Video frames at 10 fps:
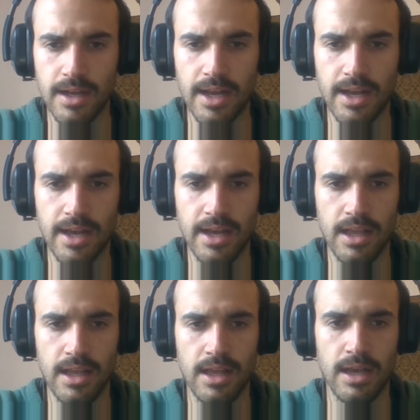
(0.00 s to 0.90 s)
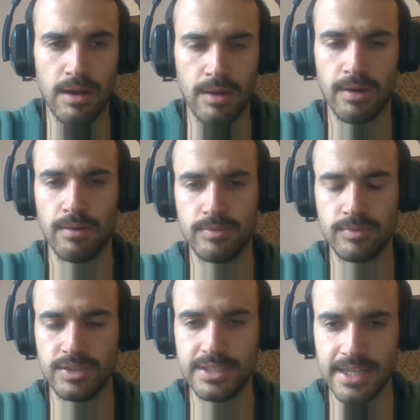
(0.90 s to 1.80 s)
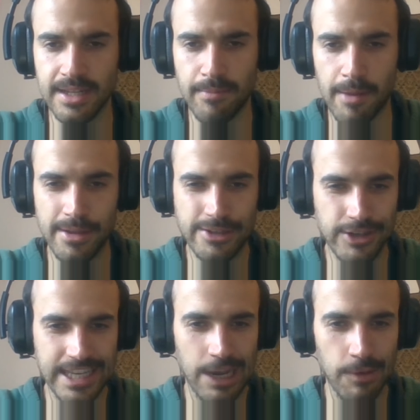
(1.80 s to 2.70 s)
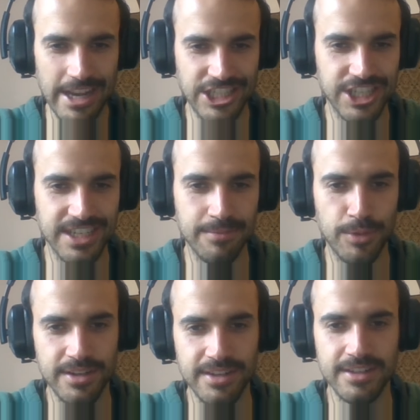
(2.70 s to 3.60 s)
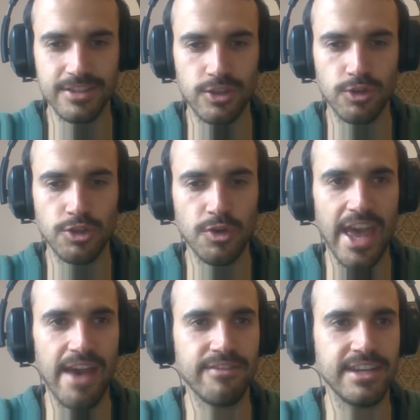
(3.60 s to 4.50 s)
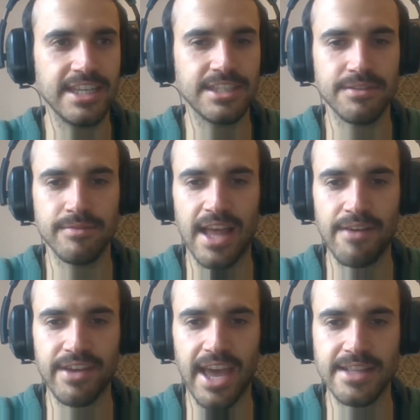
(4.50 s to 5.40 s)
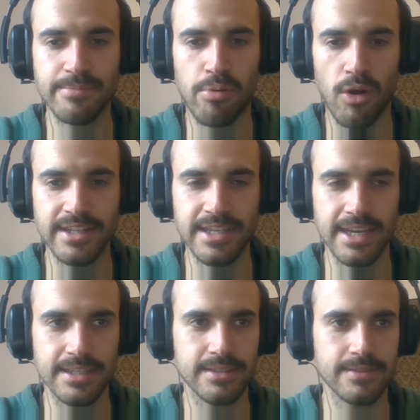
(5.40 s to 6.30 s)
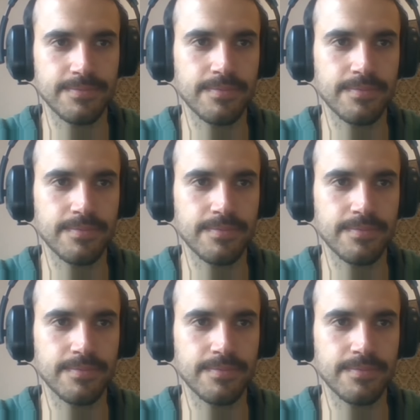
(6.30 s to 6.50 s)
she said it might be a tricky question, but do you ever need to navigate politics?